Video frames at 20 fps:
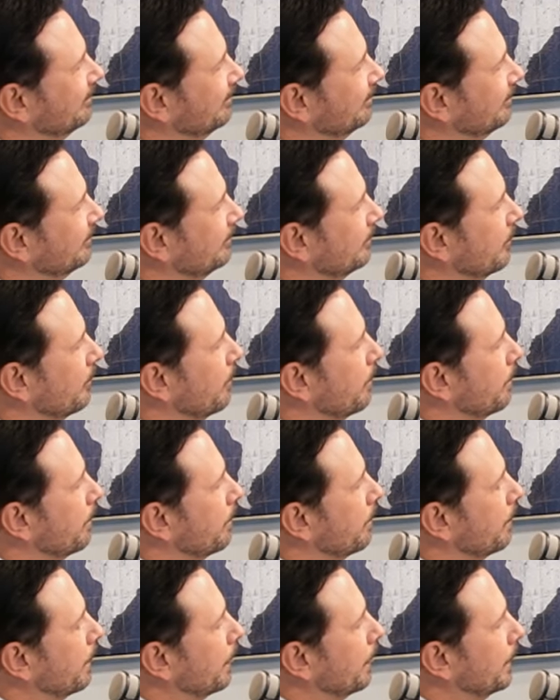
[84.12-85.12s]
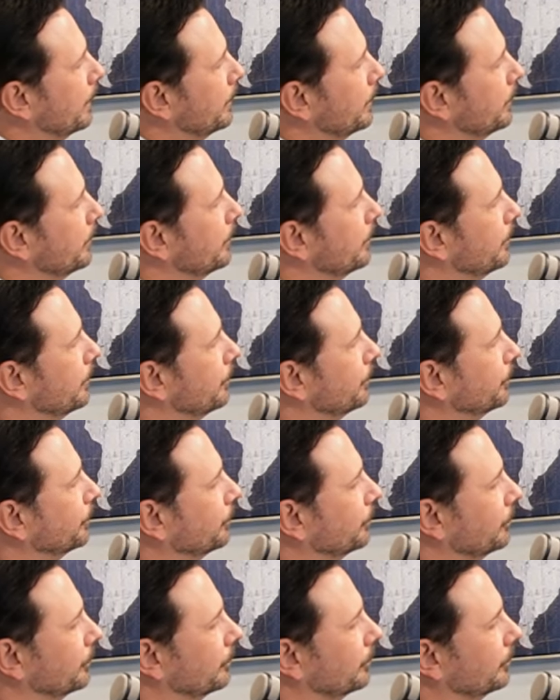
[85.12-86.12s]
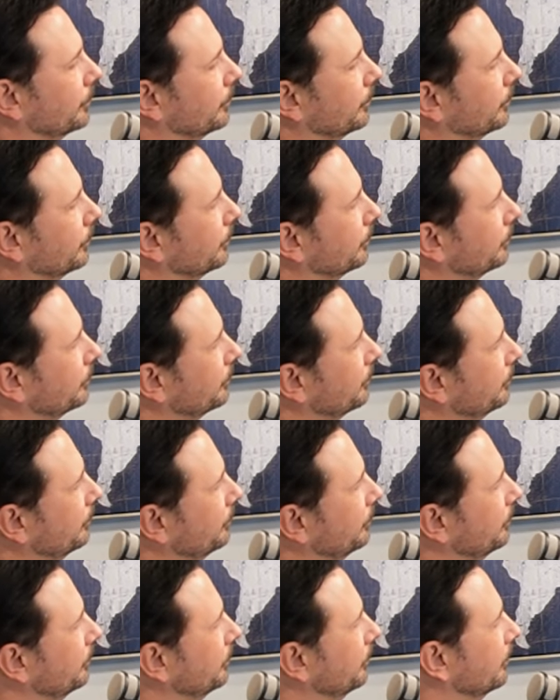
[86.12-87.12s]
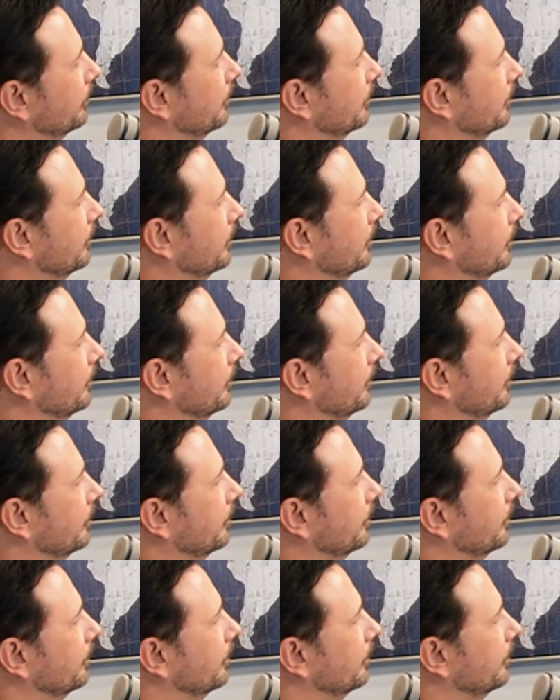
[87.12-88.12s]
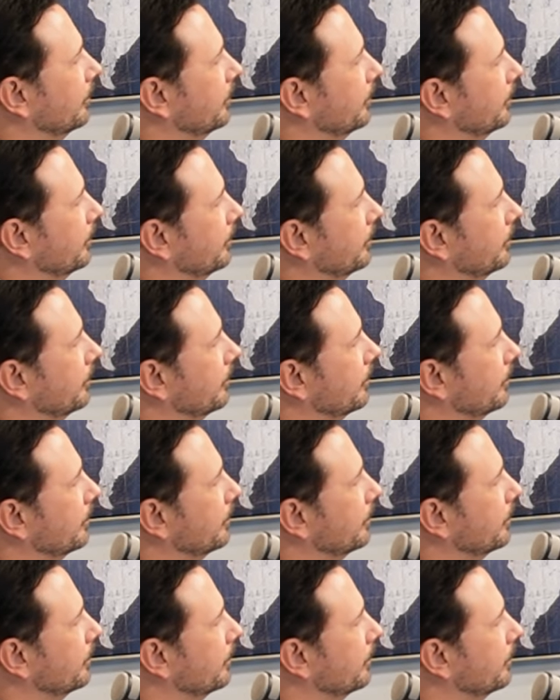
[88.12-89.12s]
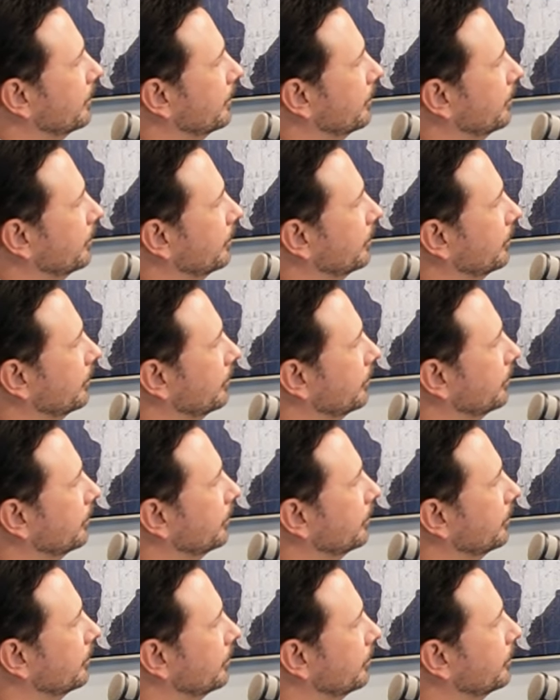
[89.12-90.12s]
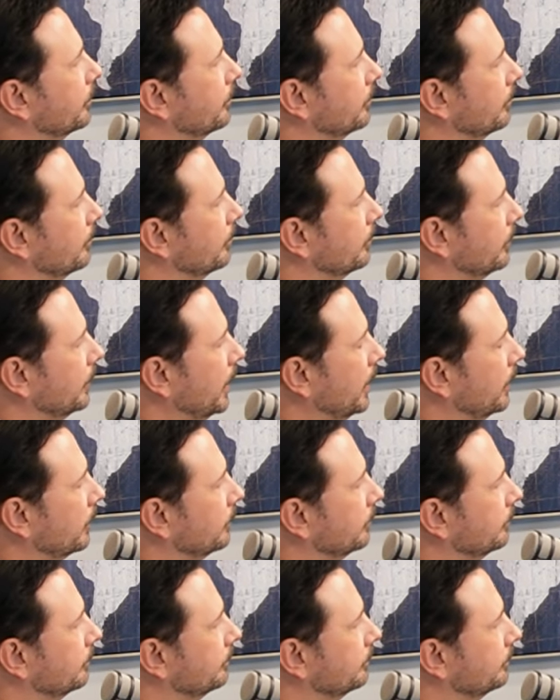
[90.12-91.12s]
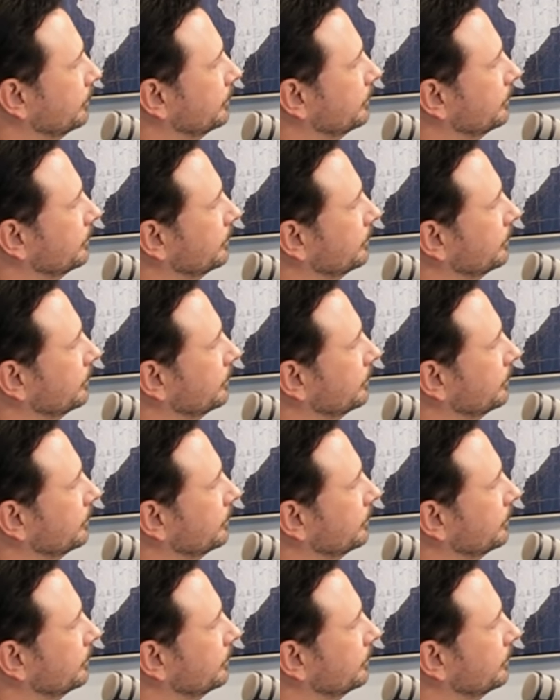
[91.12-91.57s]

(not speaking)